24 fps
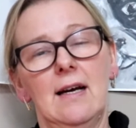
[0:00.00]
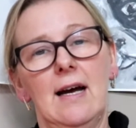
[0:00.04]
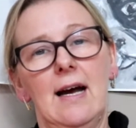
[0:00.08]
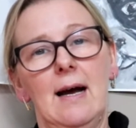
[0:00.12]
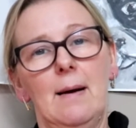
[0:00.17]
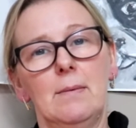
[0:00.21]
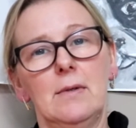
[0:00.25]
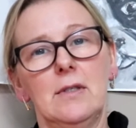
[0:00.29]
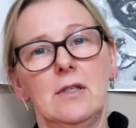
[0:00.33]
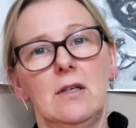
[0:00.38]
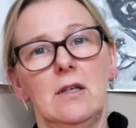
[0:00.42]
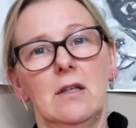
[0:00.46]

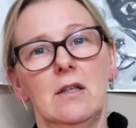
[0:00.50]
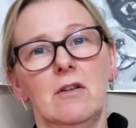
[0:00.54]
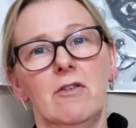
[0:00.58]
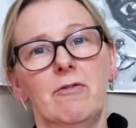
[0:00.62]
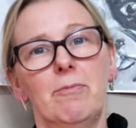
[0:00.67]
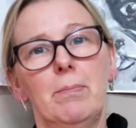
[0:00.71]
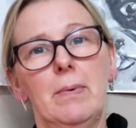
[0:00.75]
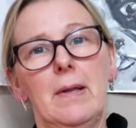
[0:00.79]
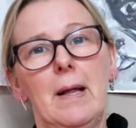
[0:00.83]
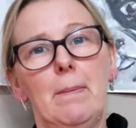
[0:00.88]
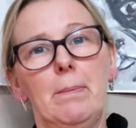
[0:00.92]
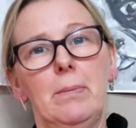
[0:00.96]
Absolutely
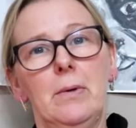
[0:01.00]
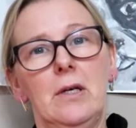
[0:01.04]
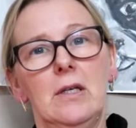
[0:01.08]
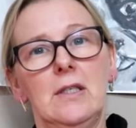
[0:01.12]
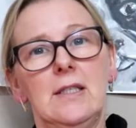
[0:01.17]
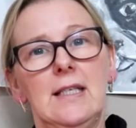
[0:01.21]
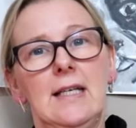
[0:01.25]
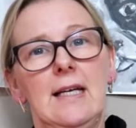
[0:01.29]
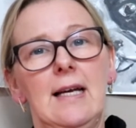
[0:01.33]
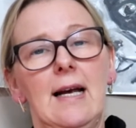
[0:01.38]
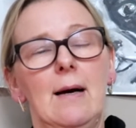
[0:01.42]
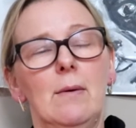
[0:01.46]
love Black
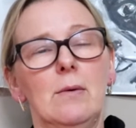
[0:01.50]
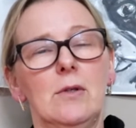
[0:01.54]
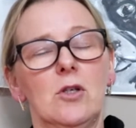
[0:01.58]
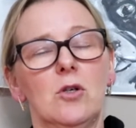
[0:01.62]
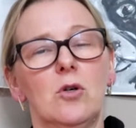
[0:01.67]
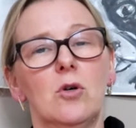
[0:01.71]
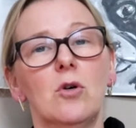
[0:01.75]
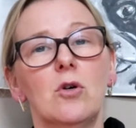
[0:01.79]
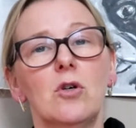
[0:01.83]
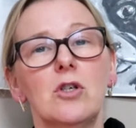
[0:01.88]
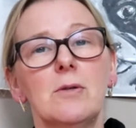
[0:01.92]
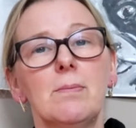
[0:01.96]
Beauty. I was
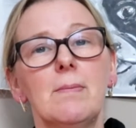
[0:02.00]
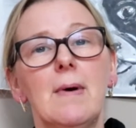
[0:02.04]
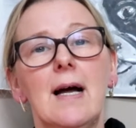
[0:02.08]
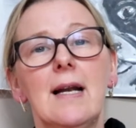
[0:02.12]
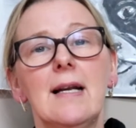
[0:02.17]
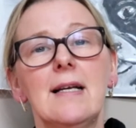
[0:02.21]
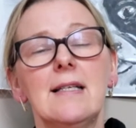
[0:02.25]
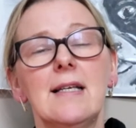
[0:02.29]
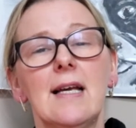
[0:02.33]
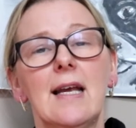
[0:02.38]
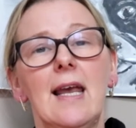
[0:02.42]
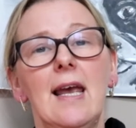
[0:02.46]
horse mad
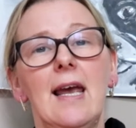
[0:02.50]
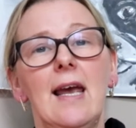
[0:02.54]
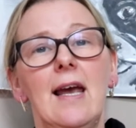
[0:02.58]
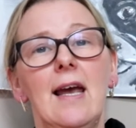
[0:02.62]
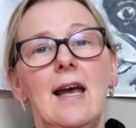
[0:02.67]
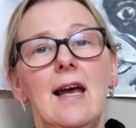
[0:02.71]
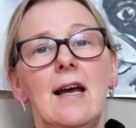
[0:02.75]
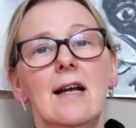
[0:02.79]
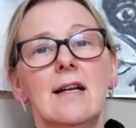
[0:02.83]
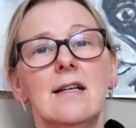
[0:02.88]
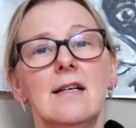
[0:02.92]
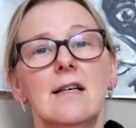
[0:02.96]
as a
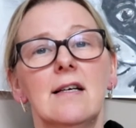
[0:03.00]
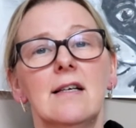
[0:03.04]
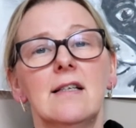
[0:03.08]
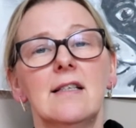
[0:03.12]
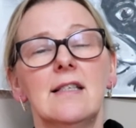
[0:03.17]
kid,